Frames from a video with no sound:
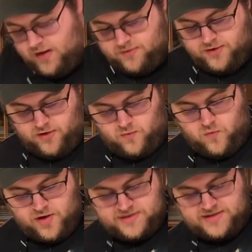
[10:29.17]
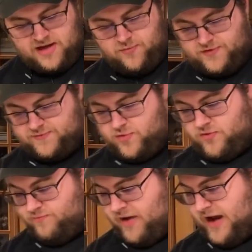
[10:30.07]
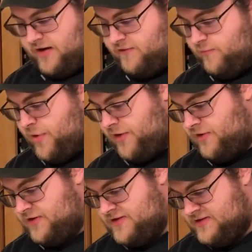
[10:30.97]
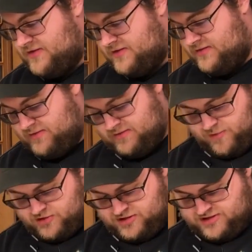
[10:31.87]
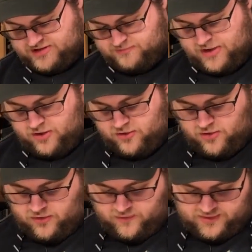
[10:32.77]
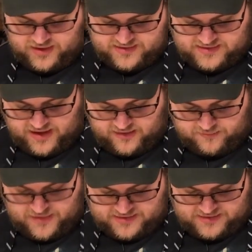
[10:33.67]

Now that our 1 tablespoon pat of butter is pretty much smeared all over the inside of the